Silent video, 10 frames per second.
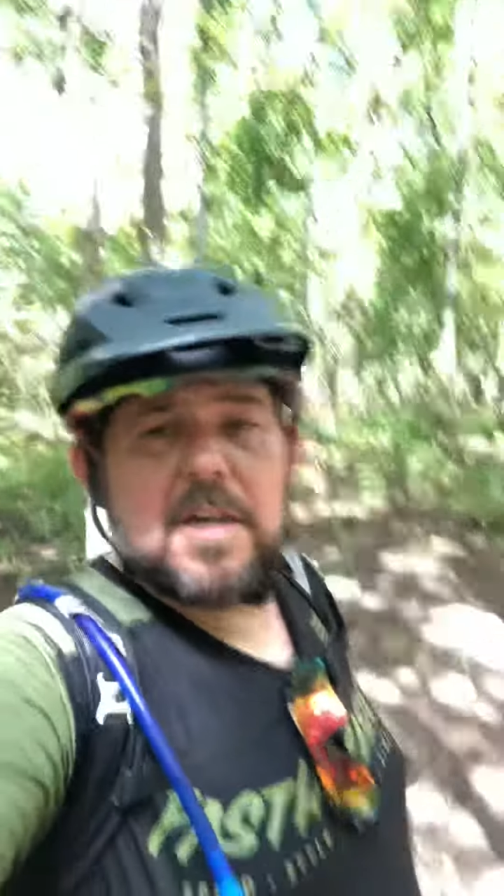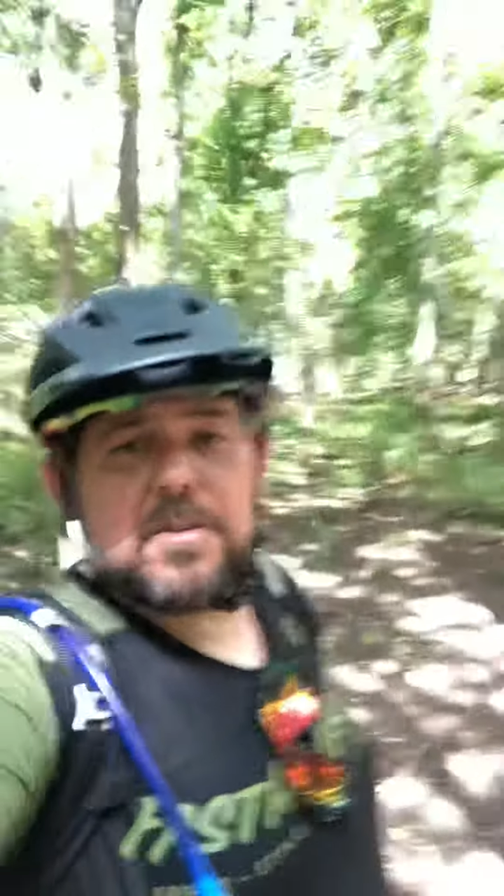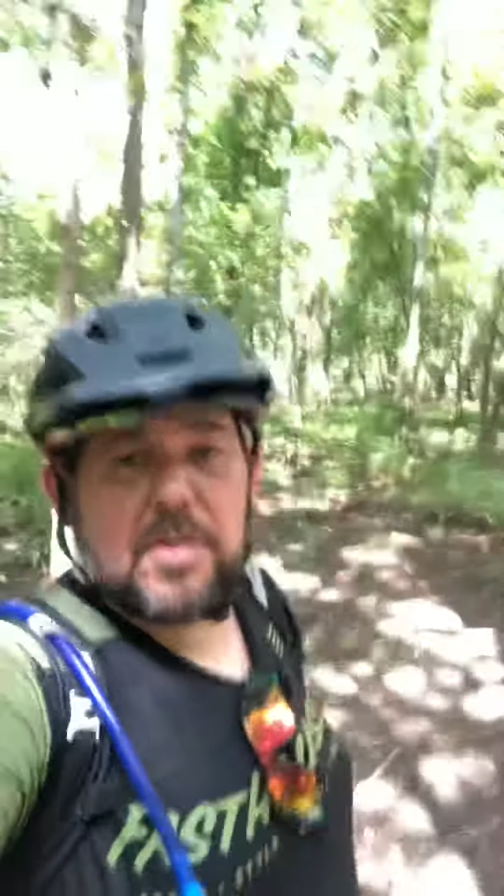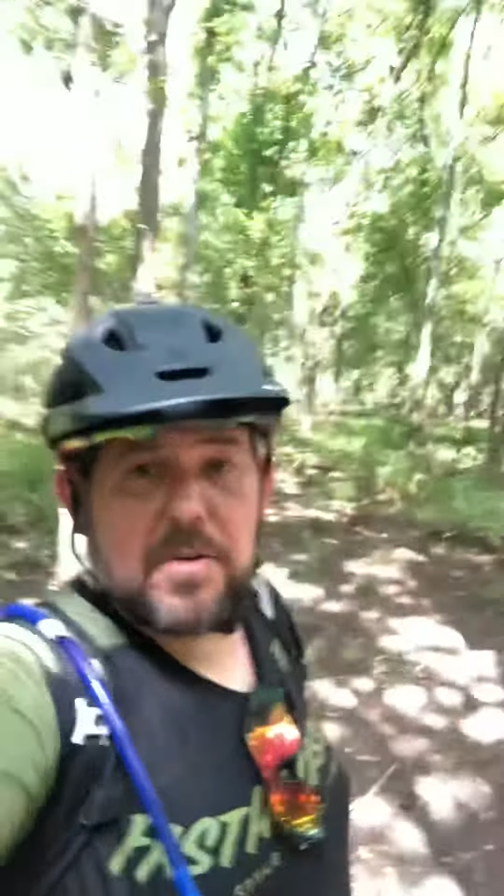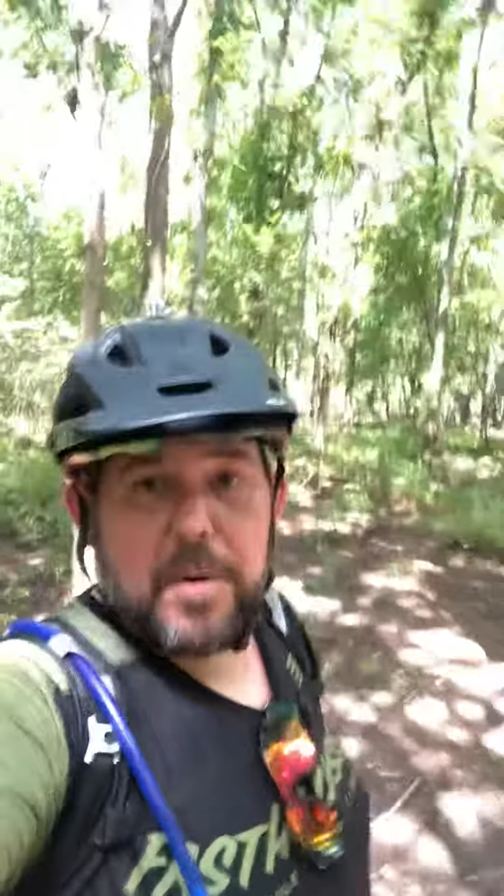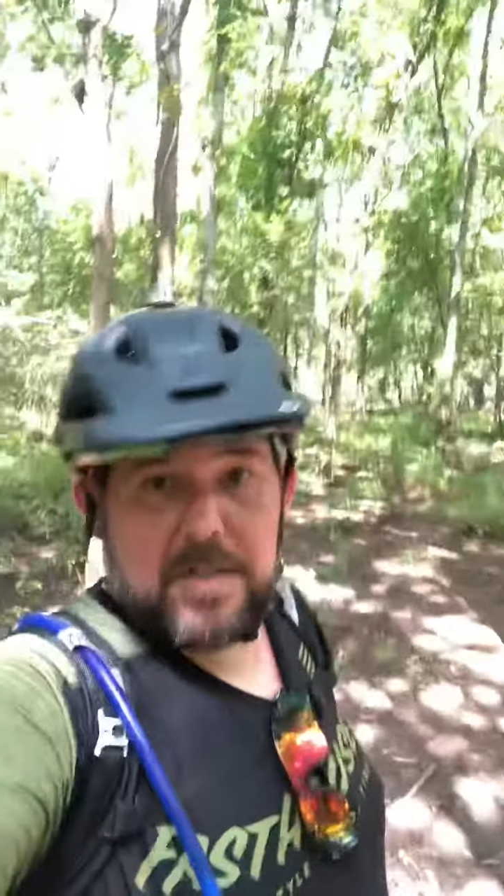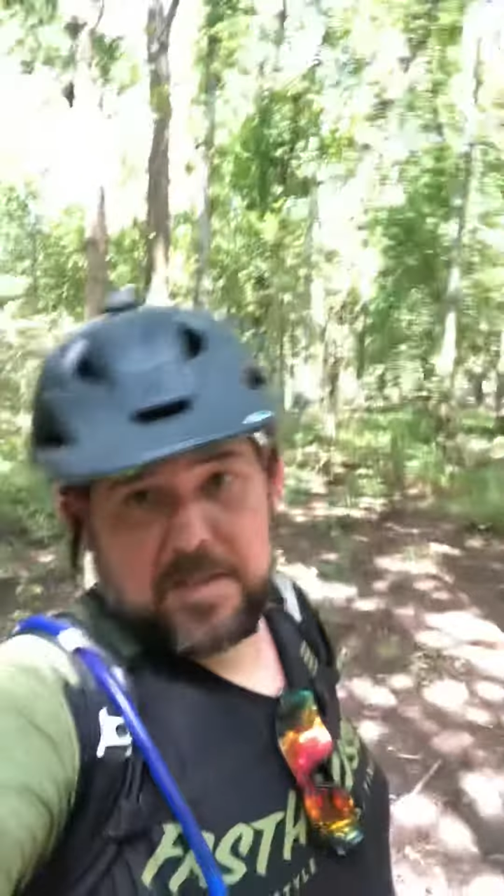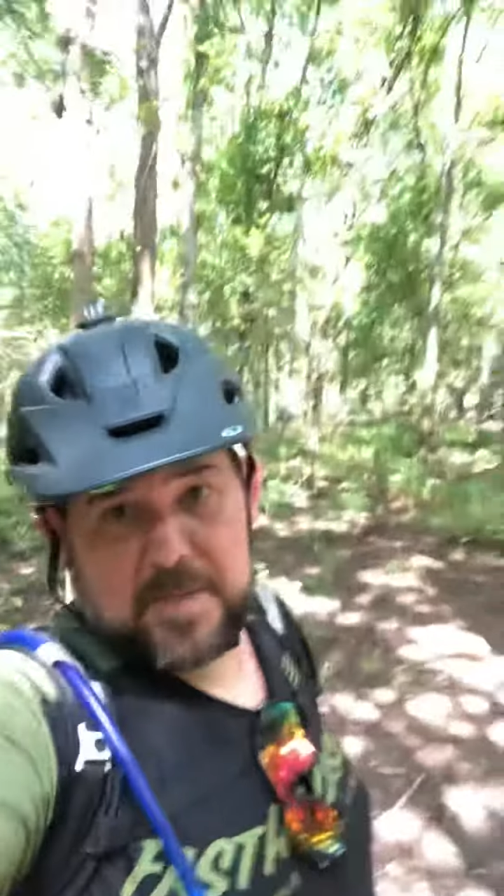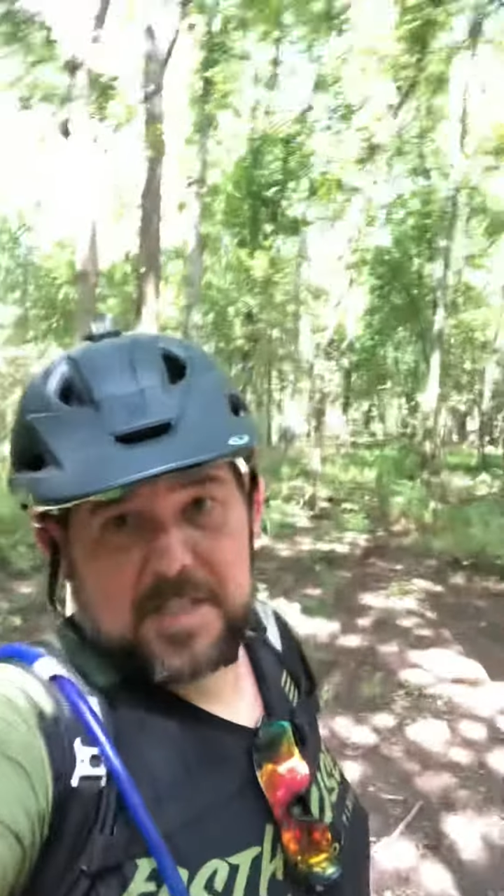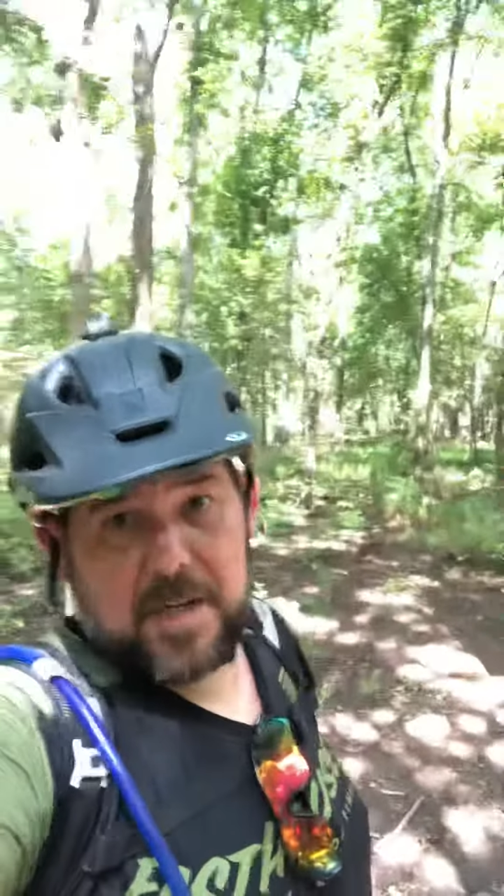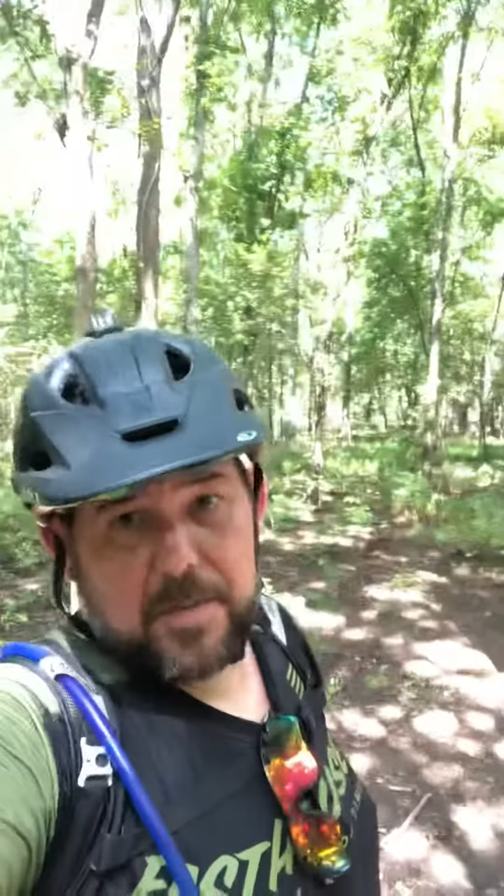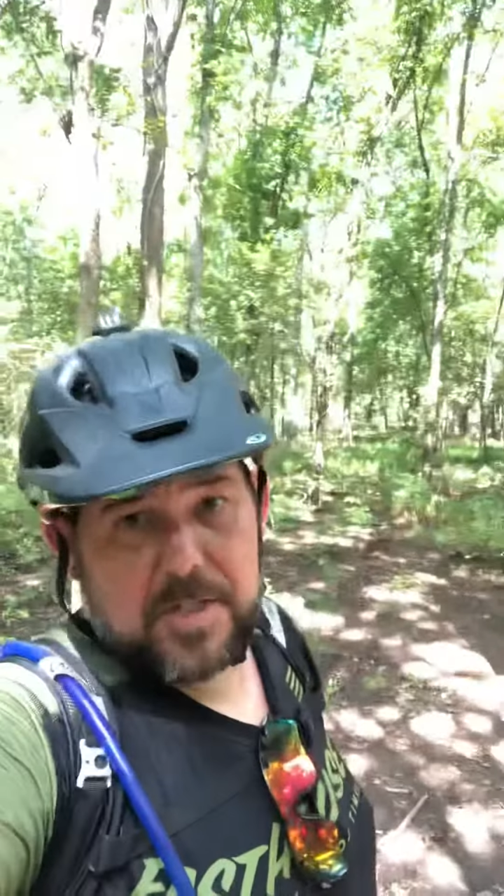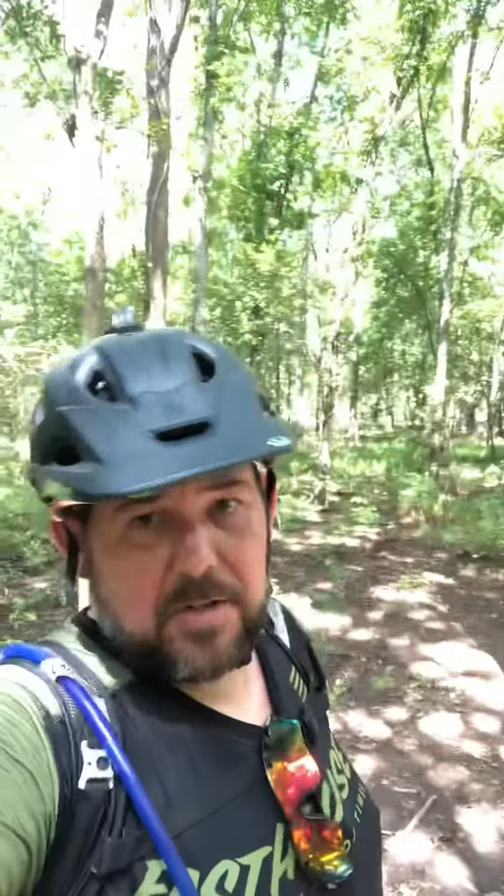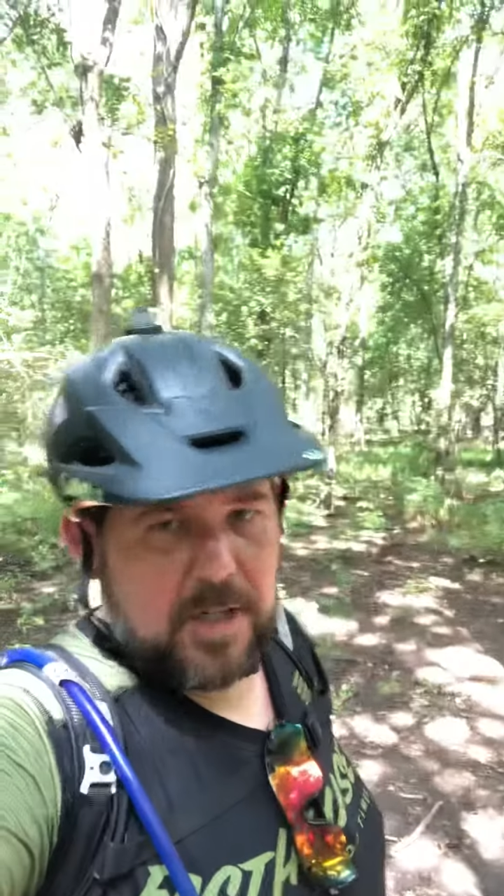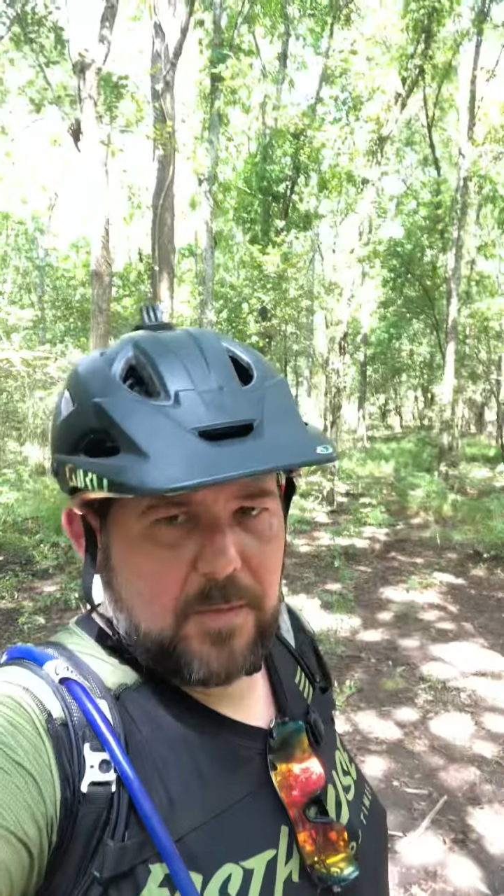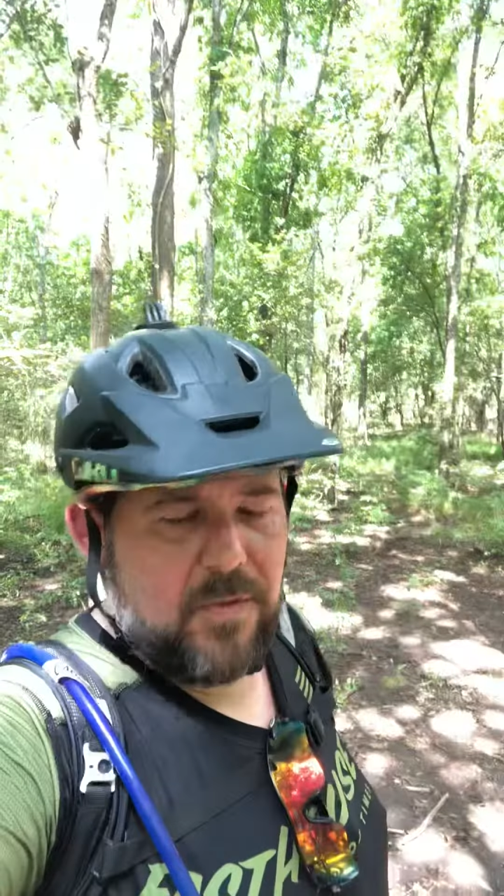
So you'll probably see me at Cypress Creek